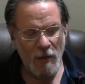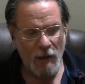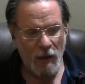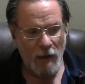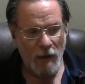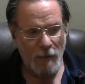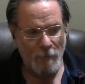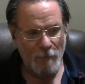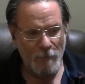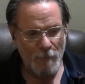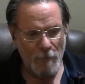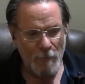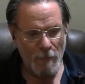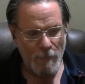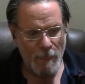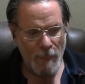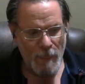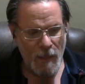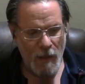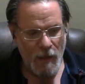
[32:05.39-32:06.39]
Um,
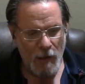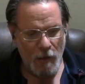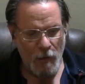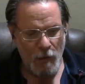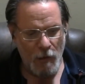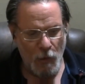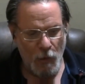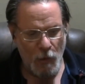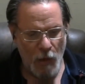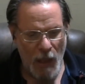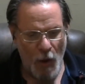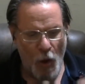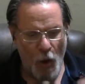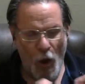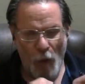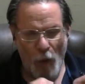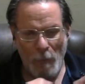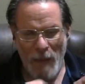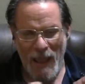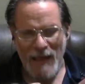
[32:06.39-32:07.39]

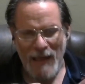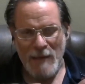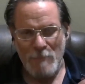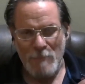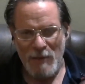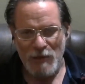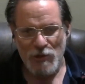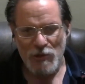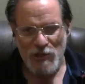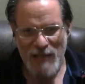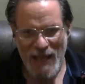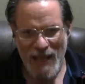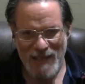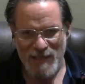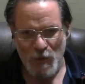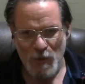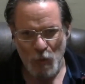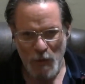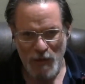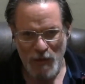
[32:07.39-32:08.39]
all any Pinterest ads
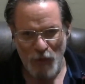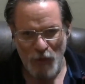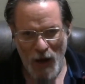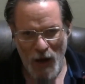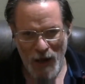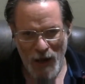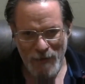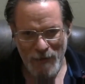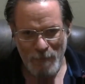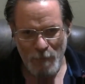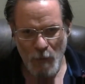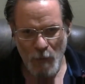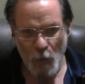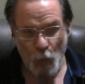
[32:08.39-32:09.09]
that we run,